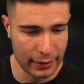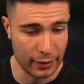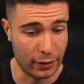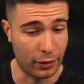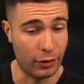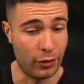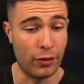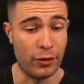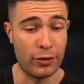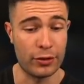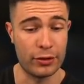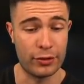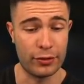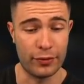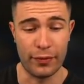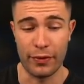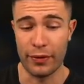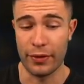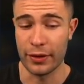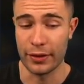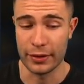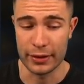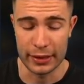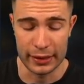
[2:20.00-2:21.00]
loss of
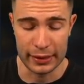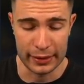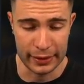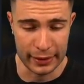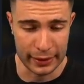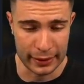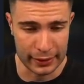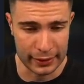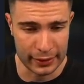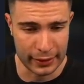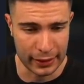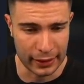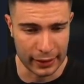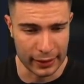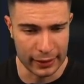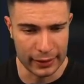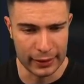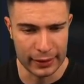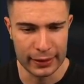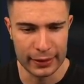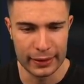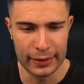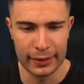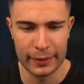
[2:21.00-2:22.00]
36k.
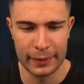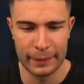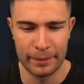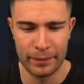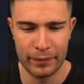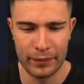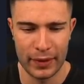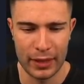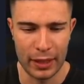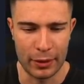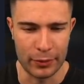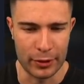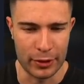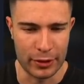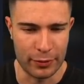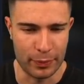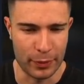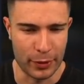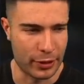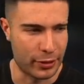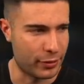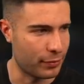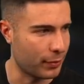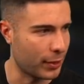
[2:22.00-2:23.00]
How many
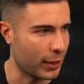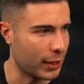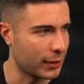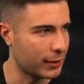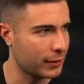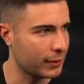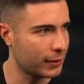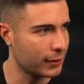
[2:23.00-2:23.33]
spins made?